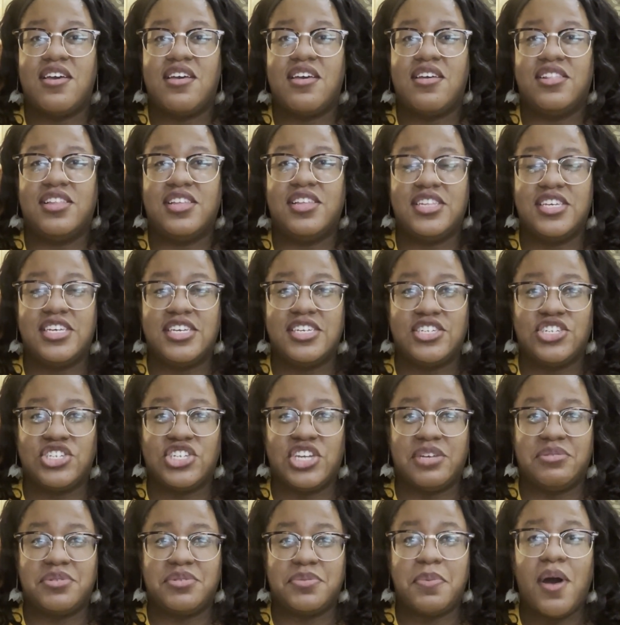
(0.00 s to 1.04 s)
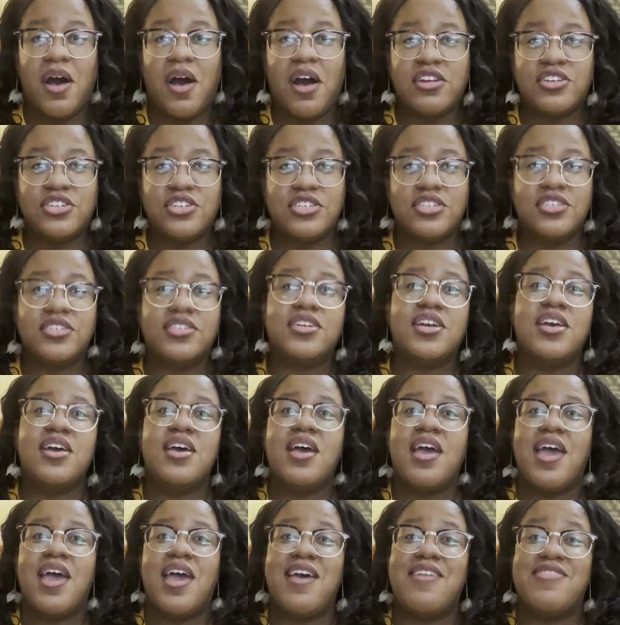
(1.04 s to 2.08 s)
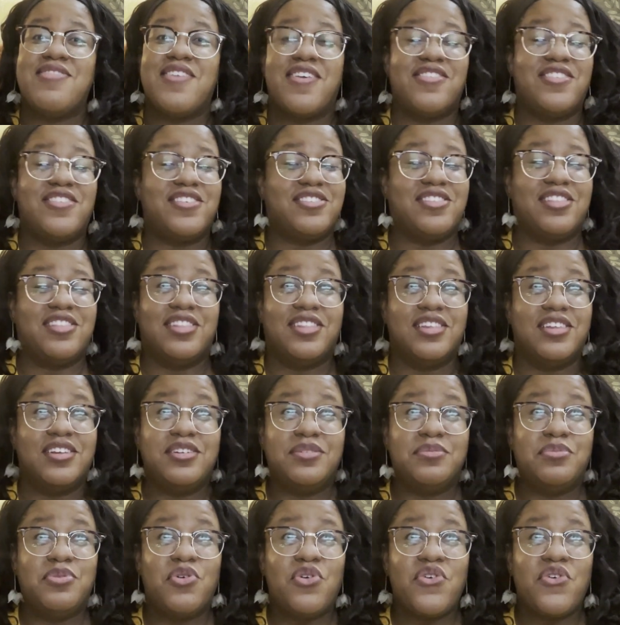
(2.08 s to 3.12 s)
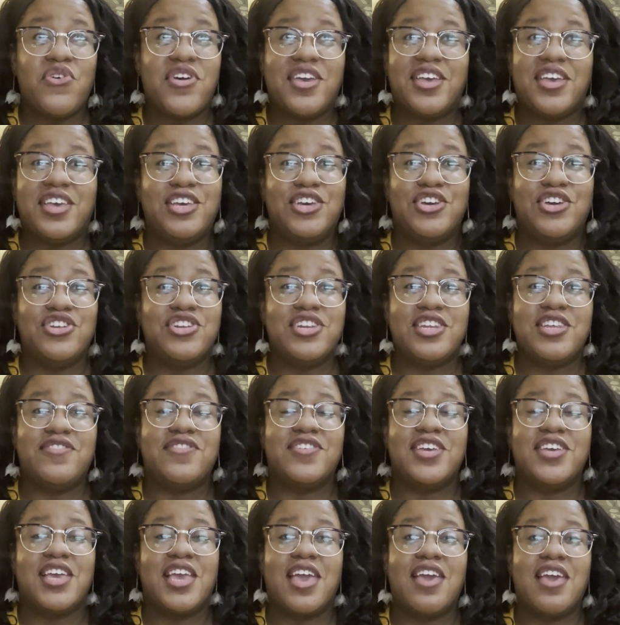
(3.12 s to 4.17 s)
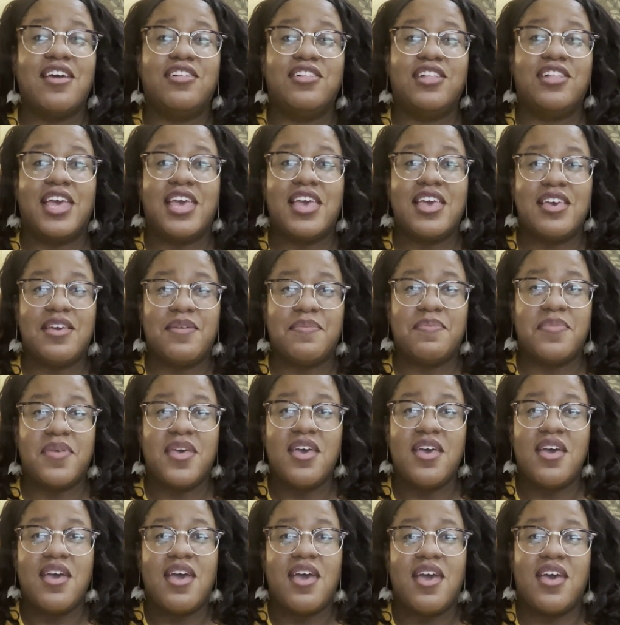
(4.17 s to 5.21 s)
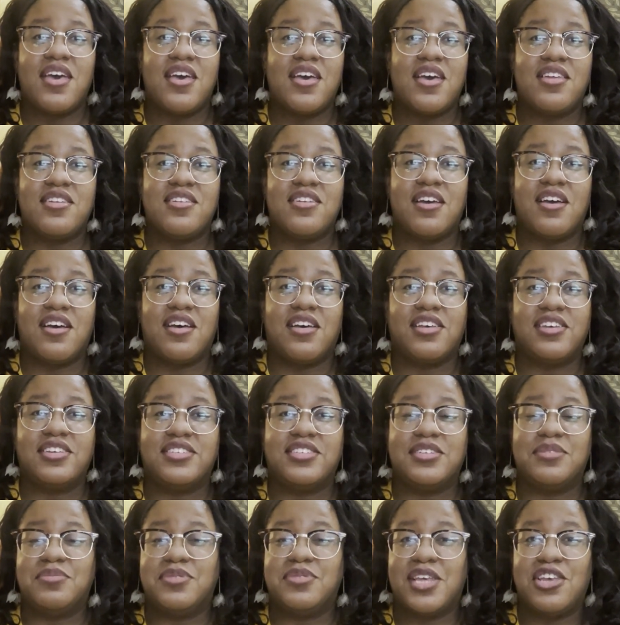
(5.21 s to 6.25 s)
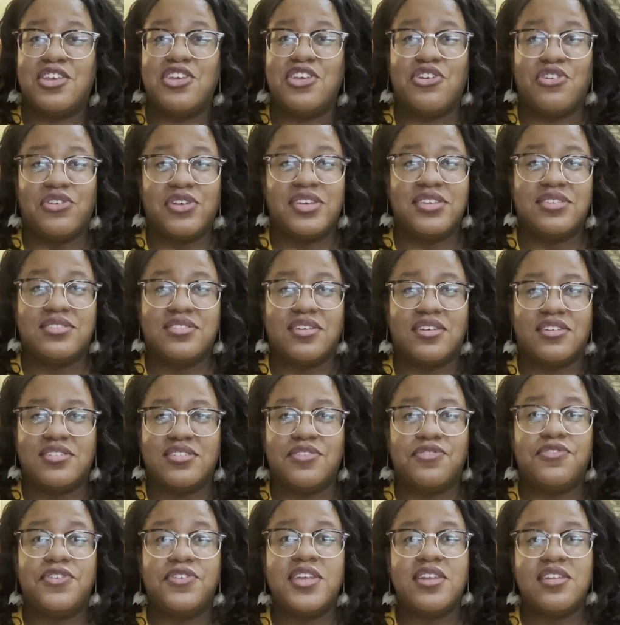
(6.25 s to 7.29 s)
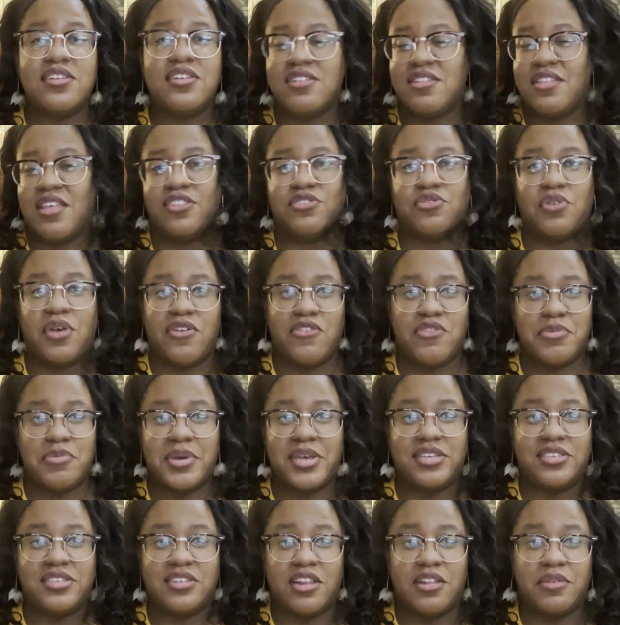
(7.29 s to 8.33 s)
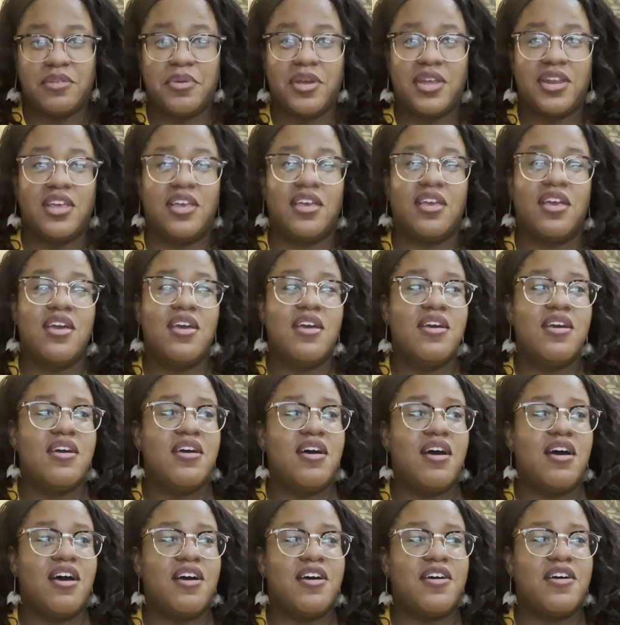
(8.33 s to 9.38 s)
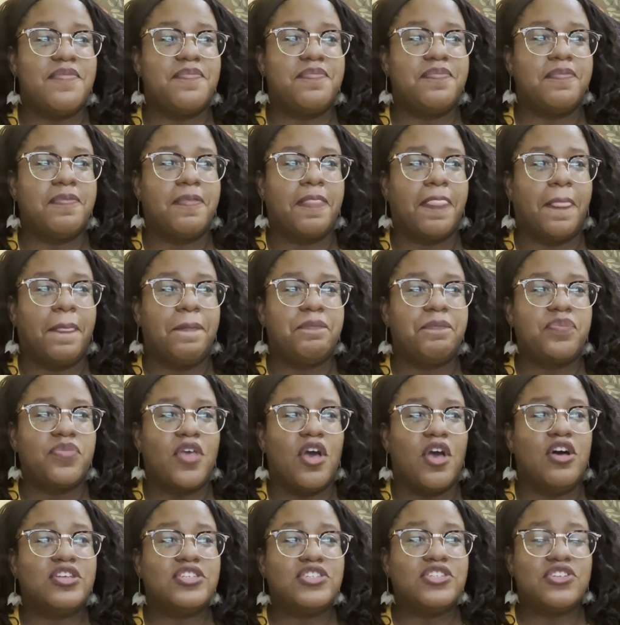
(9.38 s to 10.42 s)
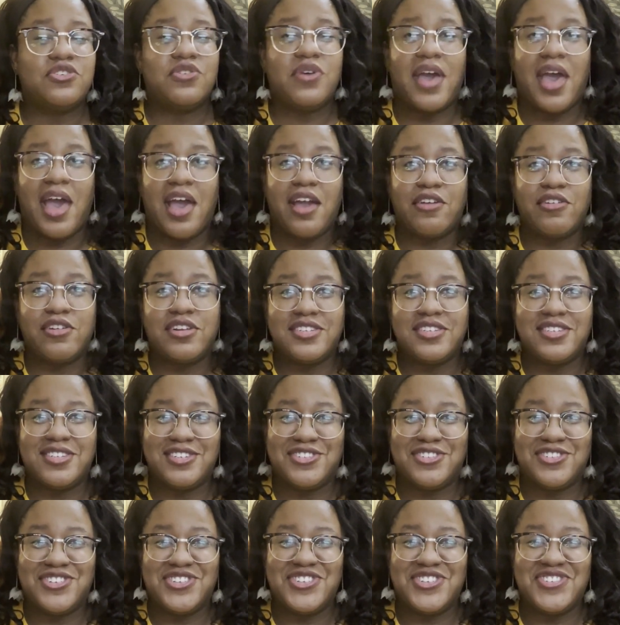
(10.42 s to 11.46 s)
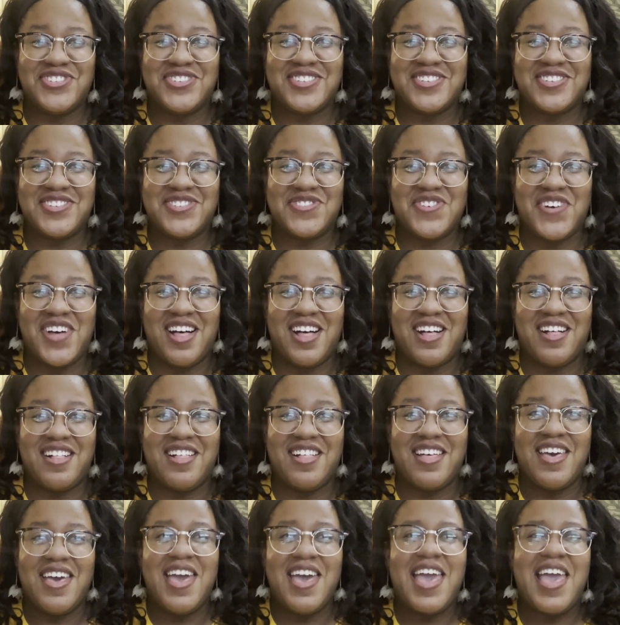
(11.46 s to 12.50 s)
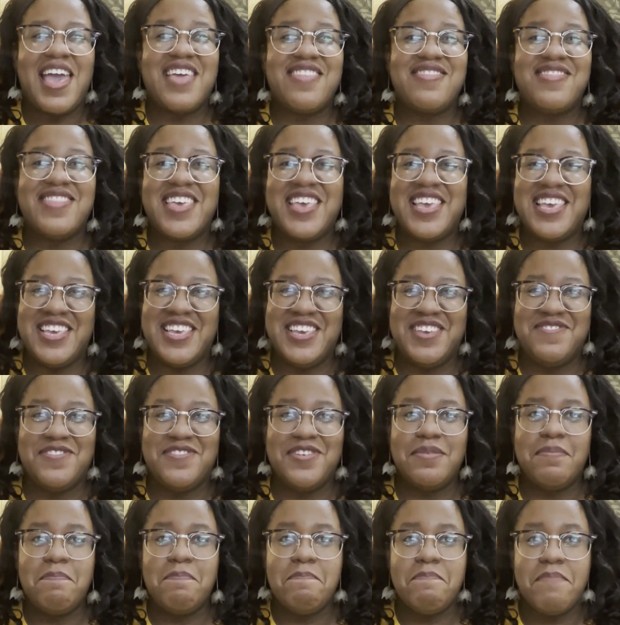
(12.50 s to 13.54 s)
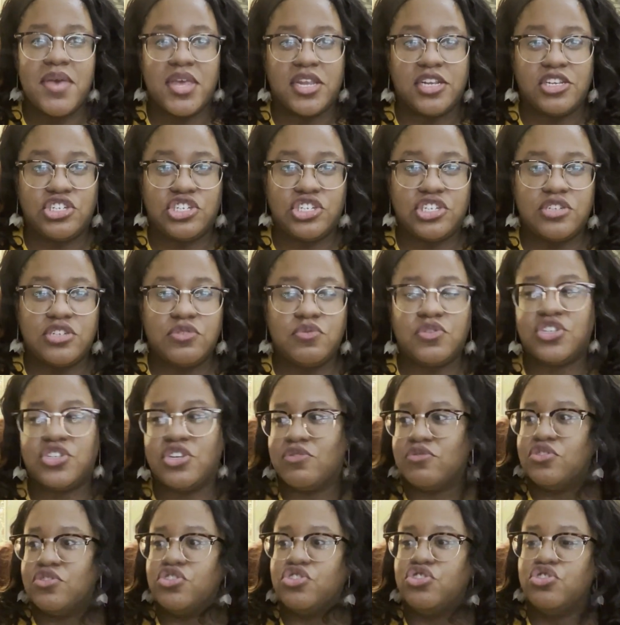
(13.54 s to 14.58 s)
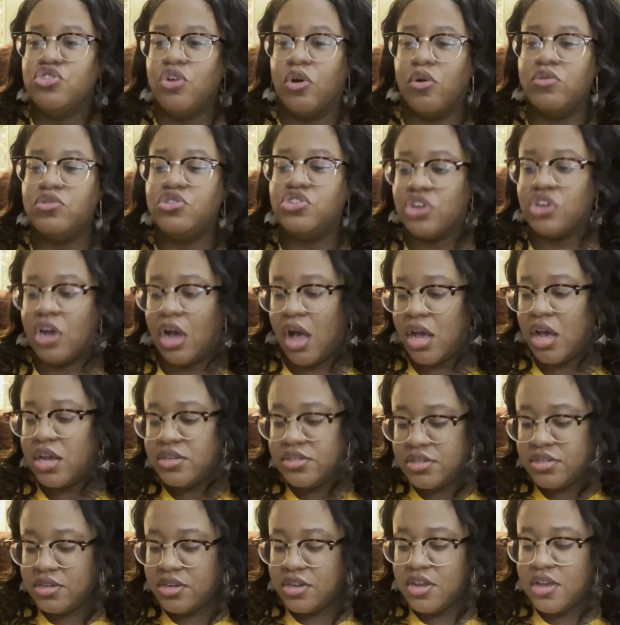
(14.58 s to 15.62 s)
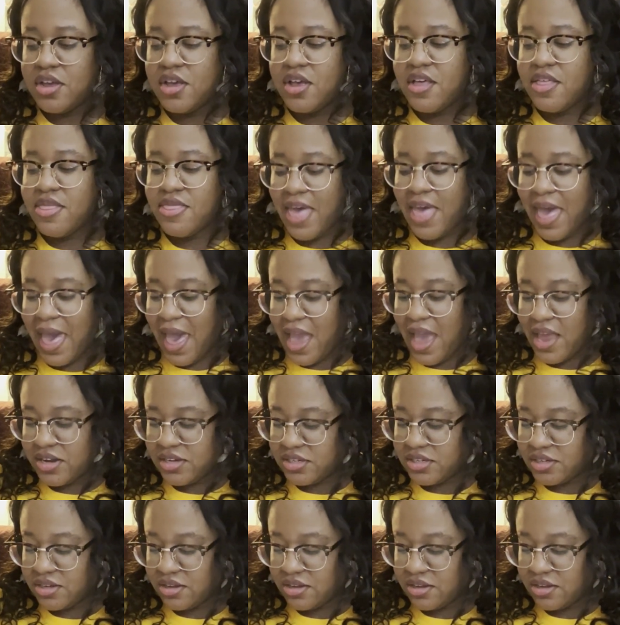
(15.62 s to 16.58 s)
Lily and James Potter, and that this little boy, he couldn't even kill him, and it seems that he's defeated, and that's why everybody's celebrating. Also, Hagrid is introduced as well, and they even mentioned, which I was so shocked, that